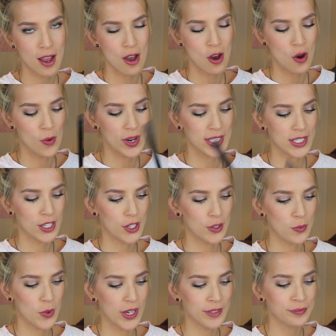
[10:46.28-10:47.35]
Always a
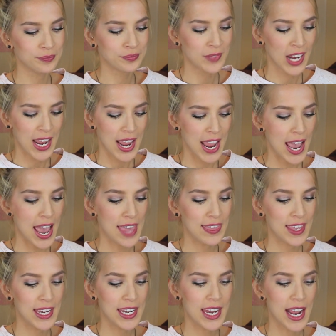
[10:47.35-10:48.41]
good one. And
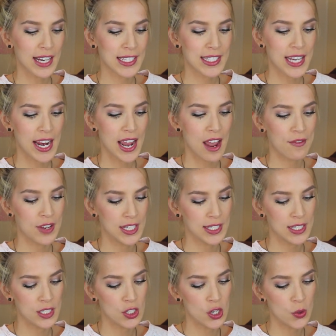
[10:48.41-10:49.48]
then next I have a
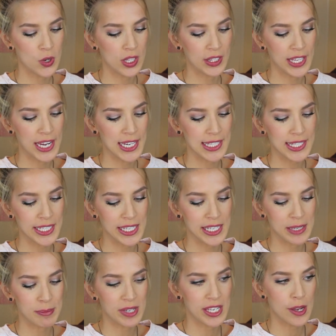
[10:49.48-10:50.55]
Sedona Lace
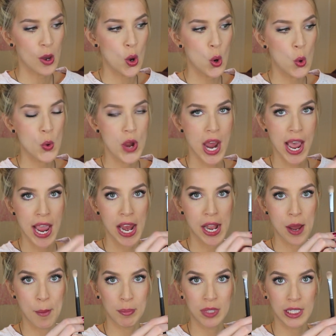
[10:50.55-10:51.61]

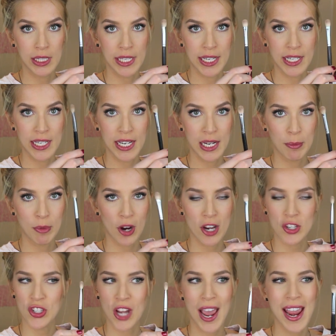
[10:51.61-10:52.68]
EB09 blending
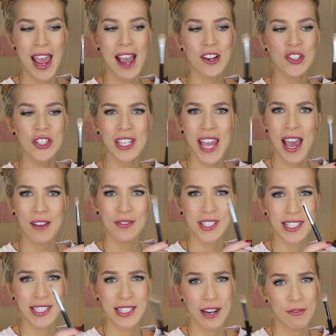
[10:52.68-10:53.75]
brush. I actually have
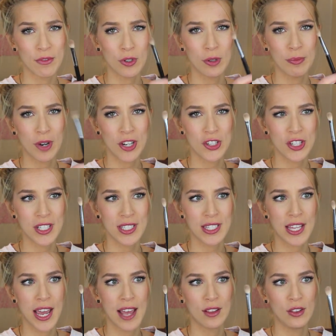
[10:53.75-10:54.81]
several brushes
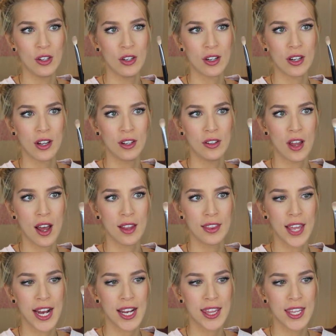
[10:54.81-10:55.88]
that look a lot
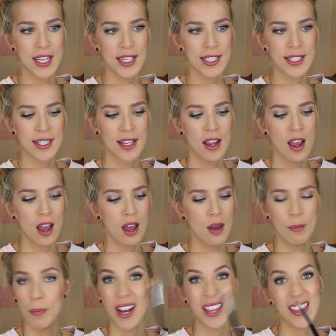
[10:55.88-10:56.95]
like this
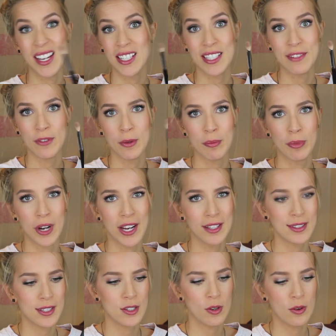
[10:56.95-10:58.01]
by like different
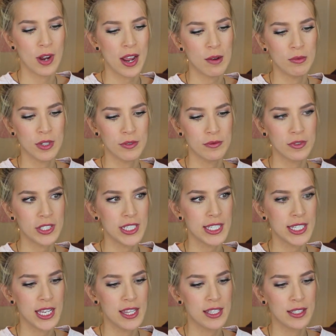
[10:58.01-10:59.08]
brands, so I wouldn't really
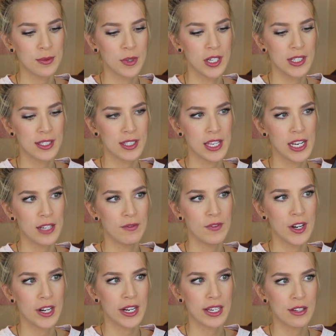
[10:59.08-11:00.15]
say this one is like
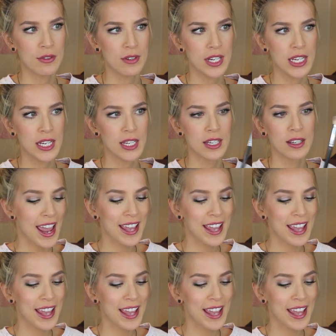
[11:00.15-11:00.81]
very unique.